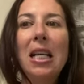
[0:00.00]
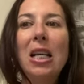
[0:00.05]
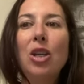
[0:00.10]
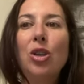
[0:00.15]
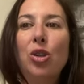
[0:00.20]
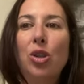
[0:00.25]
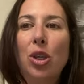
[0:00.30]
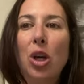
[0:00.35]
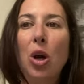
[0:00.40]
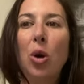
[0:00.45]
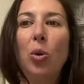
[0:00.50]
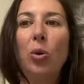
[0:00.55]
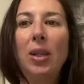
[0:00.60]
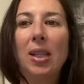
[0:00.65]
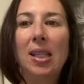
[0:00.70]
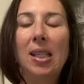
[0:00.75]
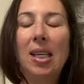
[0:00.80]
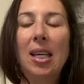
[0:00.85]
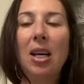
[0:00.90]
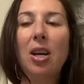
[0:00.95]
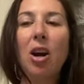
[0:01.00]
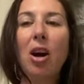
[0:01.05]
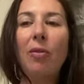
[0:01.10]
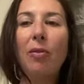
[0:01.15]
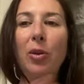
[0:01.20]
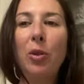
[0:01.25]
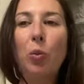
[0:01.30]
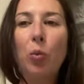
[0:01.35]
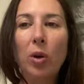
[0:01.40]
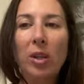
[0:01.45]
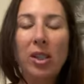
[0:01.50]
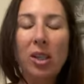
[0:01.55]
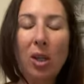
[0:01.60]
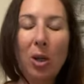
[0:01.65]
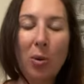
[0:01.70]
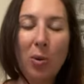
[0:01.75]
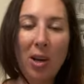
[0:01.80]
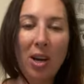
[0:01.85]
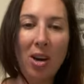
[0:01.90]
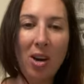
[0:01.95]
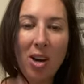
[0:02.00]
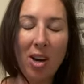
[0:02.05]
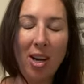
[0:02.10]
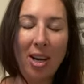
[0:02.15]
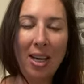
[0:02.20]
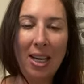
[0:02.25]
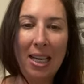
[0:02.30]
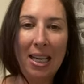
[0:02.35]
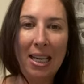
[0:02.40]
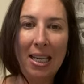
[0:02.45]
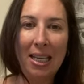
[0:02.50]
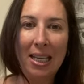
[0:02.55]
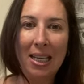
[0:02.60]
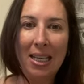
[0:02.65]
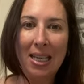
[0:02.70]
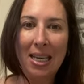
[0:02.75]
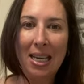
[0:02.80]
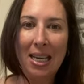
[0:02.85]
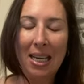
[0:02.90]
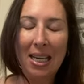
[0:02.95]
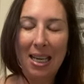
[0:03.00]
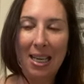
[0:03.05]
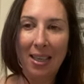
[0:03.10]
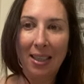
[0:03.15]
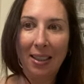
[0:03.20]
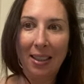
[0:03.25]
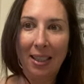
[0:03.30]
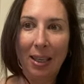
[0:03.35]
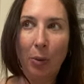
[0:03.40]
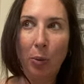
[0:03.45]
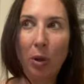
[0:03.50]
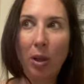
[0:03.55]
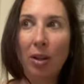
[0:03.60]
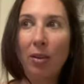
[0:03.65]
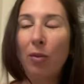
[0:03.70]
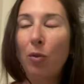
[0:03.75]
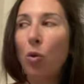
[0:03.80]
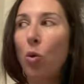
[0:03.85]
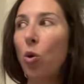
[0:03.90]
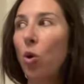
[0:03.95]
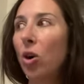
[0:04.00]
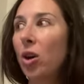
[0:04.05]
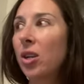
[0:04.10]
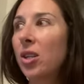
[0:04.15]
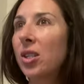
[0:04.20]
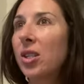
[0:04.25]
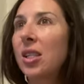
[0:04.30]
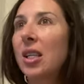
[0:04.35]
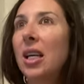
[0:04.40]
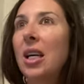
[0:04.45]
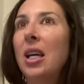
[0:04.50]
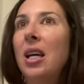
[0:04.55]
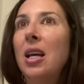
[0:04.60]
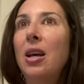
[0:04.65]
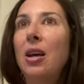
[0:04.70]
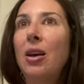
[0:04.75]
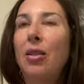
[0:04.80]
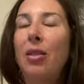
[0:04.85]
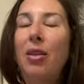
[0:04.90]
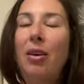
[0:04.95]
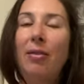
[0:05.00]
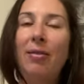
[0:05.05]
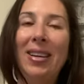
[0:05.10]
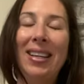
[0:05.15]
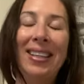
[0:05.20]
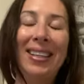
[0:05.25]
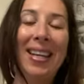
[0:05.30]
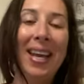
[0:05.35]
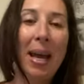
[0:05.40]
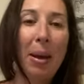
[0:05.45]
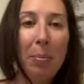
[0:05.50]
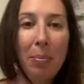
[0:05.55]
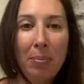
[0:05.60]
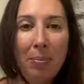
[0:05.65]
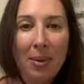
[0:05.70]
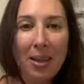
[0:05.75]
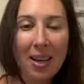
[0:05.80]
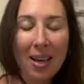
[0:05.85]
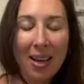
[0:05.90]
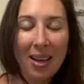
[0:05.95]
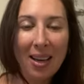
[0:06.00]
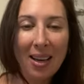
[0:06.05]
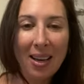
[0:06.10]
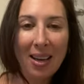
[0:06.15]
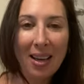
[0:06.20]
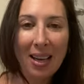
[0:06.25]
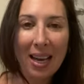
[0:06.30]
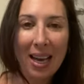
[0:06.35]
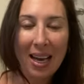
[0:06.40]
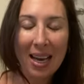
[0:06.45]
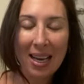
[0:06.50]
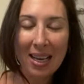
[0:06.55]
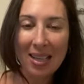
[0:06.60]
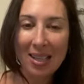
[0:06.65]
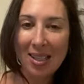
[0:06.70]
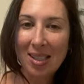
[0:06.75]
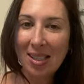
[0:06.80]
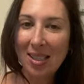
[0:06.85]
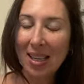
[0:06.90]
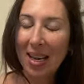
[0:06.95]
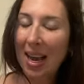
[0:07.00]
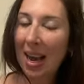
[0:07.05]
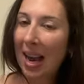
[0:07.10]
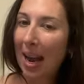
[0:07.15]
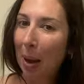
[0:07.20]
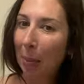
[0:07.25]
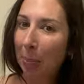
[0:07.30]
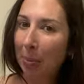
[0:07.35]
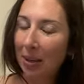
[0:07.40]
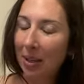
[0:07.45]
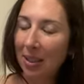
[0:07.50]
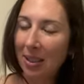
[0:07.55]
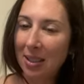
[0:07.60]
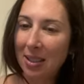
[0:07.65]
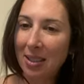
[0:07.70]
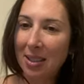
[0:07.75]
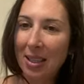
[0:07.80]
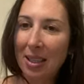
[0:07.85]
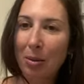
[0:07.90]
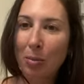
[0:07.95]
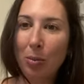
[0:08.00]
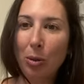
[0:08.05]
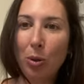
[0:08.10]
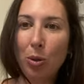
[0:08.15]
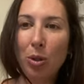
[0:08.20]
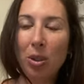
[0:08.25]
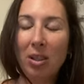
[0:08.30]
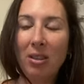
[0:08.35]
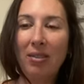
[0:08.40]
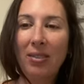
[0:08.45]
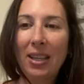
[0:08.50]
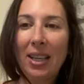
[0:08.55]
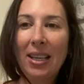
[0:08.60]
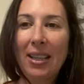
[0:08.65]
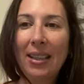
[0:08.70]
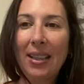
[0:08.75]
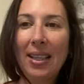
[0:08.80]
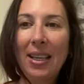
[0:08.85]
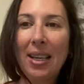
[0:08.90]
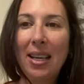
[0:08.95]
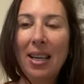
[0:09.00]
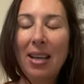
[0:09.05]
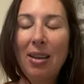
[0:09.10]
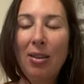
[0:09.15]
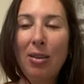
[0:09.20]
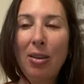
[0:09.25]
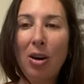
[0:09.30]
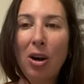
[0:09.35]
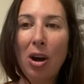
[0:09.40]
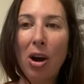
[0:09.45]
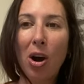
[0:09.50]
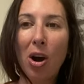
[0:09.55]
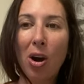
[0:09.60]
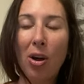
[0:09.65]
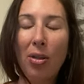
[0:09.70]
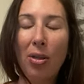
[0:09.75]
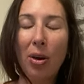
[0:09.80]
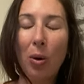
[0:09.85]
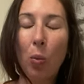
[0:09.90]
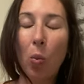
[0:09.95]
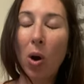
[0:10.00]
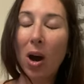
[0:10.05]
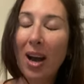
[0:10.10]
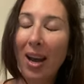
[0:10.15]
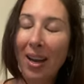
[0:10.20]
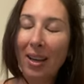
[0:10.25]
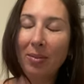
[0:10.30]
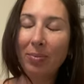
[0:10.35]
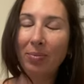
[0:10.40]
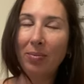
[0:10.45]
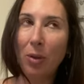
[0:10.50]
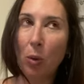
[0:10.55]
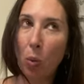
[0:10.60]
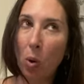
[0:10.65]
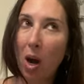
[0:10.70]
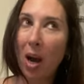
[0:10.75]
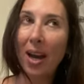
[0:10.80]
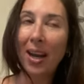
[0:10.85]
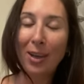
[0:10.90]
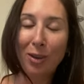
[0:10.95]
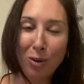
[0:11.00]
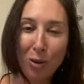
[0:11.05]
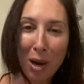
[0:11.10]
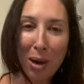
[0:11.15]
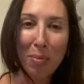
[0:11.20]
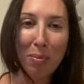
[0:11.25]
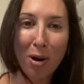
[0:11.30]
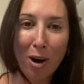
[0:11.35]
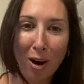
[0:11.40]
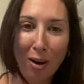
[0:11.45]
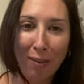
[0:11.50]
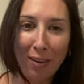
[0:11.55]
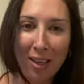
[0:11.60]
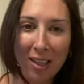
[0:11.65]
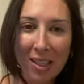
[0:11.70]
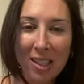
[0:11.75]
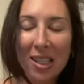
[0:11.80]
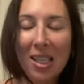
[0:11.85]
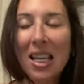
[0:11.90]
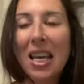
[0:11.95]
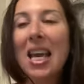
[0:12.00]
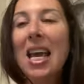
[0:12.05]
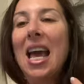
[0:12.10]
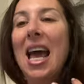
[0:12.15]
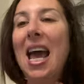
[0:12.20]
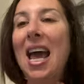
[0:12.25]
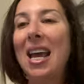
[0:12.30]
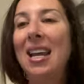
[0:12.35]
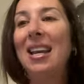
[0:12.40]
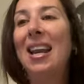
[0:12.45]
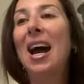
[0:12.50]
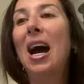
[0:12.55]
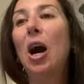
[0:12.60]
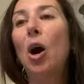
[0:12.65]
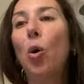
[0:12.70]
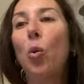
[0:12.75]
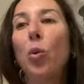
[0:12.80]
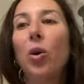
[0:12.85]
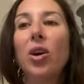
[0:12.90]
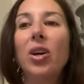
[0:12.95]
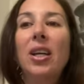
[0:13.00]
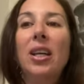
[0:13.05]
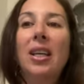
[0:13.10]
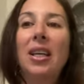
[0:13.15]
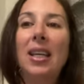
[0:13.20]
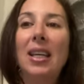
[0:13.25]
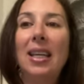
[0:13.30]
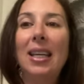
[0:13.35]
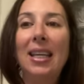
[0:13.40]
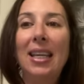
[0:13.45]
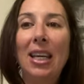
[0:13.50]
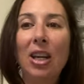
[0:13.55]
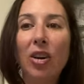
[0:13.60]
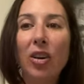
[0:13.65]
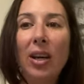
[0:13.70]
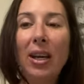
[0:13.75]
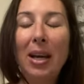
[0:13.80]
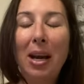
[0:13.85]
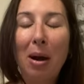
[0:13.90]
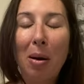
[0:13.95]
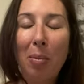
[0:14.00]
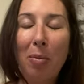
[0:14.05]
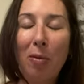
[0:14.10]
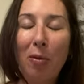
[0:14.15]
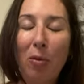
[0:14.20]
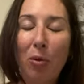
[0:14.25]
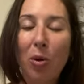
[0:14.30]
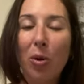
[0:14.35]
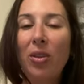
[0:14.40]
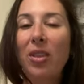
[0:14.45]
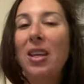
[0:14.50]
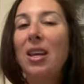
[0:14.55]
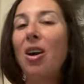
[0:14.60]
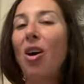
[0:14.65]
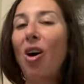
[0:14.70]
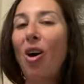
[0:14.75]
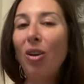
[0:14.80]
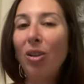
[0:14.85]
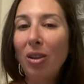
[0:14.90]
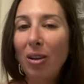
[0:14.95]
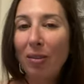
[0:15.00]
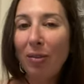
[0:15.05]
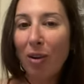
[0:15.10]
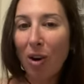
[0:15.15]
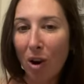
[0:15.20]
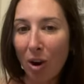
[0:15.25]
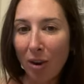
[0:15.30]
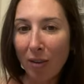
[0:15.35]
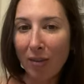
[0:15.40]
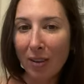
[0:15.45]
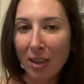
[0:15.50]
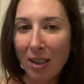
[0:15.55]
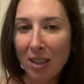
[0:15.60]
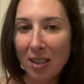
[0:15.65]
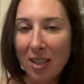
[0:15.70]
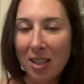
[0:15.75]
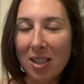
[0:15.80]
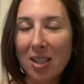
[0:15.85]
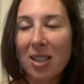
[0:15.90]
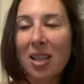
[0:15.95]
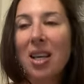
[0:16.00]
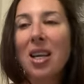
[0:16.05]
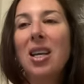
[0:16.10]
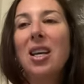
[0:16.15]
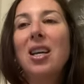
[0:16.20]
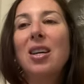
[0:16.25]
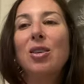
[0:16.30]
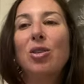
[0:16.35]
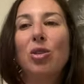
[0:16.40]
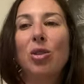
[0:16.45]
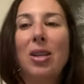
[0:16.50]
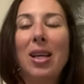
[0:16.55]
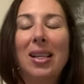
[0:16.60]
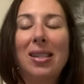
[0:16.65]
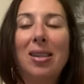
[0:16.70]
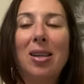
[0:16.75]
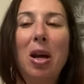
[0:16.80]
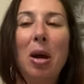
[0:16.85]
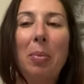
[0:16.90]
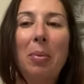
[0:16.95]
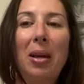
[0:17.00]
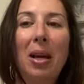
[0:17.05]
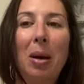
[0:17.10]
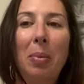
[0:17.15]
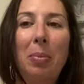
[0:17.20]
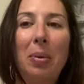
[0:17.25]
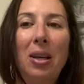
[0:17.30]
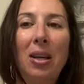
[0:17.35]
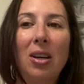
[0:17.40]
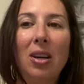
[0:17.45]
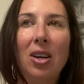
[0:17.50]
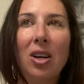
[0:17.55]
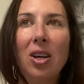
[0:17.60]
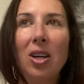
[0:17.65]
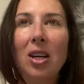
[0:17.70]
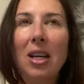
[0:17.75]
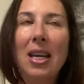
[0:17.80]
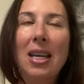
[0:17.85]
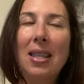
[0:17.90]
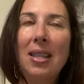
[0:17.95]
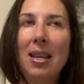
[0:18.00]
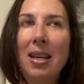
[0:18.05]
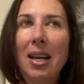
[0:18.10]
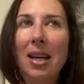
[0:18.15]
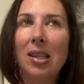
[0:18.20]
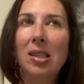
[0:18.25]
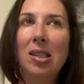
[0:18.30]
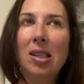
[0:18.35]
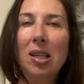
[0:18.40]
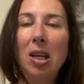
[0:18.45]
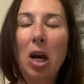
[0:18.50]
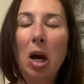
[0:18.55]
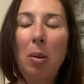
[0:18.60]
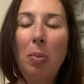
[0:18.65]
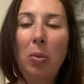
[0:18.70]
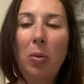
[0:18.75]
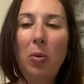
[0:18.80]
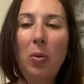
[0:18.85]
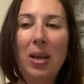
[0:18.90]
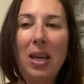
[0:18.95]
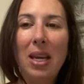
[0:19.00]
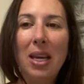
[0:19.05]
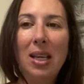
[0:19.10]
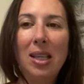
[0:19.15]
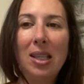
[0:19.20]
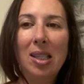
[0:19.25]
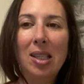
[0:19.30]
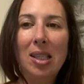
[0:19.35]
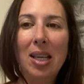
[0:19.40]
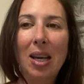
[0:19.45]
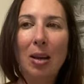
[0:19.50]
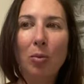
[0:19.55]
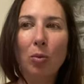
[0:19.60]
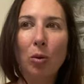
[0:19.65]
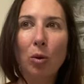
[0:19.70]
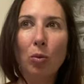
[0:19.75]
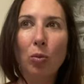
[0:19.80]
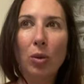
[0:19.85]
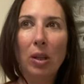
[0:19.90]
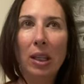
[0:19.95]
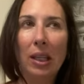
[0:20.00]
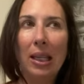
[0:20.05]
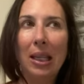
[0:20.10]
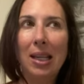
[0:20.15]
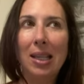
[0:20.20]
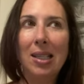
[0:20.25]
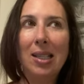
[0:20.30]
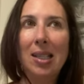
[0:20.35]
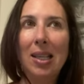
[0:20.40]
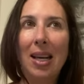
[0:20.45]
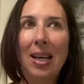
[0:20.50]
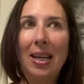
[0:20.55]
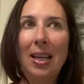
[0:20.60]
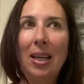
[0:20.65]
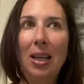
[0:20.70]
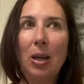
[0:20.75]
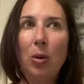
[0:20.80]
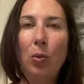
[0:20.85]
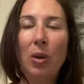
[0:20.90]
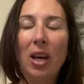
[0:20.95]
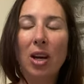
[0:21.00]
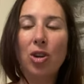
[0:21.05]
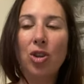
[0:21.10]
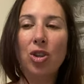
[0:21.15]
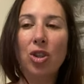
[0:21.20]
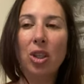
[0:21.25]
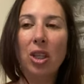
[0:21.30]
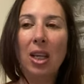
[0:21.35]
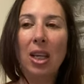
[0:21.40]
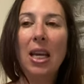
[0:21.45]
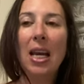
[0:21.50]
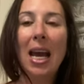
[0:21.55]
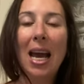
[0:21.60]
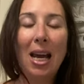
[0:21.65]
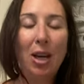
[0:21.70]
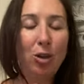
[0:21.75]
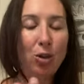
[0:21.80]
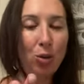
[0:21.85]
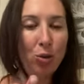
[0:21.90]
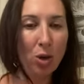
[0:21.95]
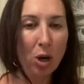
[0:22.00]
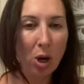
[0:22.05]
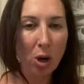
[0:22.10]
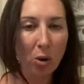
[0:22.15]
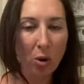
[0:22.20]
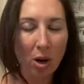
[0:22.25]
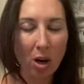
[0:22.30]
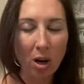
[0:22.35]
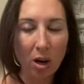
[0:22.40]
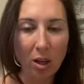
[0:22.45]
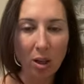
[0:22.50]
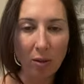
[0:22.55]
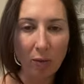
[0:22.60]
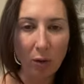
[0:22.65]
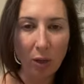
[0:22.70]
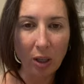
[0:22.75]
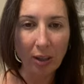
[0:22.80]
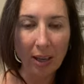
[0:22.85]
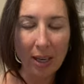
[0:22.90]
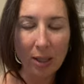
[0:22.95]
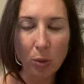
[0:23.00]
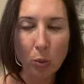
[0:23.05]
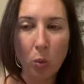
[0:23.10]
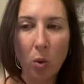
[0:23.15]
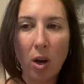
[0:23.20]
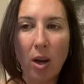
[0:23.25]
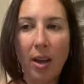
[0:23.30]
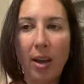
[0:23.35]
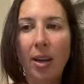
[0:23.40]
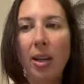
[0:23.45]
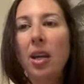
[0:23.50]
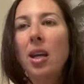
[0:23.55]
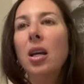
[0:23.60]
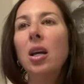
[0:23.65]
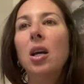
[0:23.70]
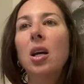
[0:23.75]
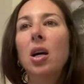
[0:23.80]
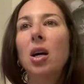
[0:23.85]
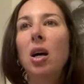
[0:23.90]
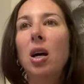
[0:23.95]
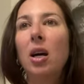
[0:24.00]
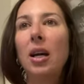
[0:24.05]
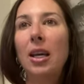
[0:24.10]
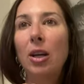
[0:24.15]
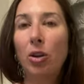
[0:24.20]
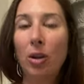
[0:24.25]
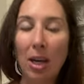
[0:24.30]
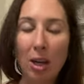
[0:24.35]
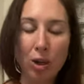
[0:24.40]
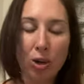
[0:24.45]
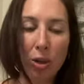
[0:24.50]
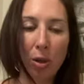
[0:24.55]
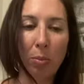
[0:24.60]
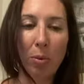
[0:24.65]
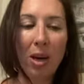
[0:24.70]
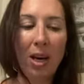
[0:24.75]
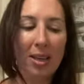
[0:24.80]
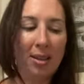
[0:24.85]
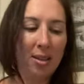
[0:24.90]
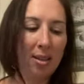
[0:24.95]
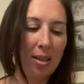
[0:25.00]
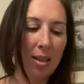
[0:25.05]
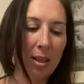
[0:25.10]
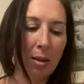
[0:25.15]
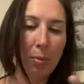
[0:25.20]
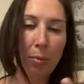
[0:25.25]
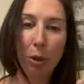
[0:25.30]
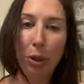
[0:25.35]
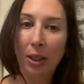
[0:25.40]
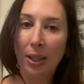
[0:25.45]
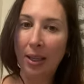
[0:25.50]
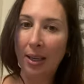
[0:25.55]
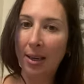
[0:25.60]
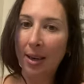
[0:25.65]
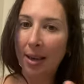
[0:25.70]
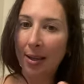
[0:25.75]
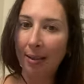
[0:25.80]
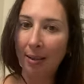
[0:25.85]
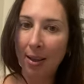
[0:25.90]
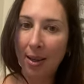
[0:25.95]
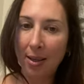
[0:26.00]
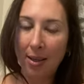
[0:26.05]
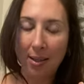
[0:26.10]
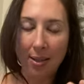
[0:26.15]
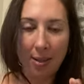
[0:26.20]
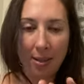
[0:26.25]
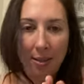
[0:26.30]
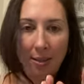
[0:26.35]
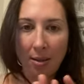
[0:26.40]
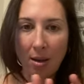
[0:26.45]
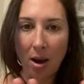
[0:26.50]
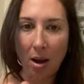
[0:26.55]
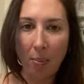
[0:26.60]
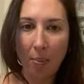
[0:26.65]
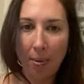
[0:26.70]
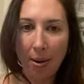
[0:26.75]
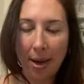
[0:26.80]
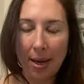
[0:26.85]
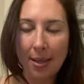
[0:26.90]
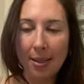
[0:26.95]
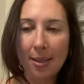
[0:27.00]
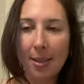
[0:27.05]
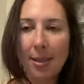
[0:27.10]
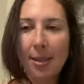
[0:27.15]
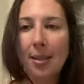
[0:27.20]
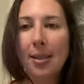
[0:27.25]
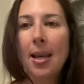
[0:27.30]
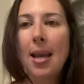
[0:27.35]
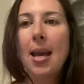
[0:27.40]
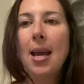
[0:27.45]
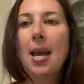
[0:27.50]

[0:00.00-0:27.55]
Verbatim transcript: So let's kick off with what's going on in Italy. Well, of course, the vendemmia has happened in most of Italy, the, the, wine, the wine grape harvest, and now we're gearing up for the olive harvest. So that's coming up here in the next couple weeks, and we're really excited. We actually, as you know, our olive oil has won international prizes in Berlin and London, top prizes.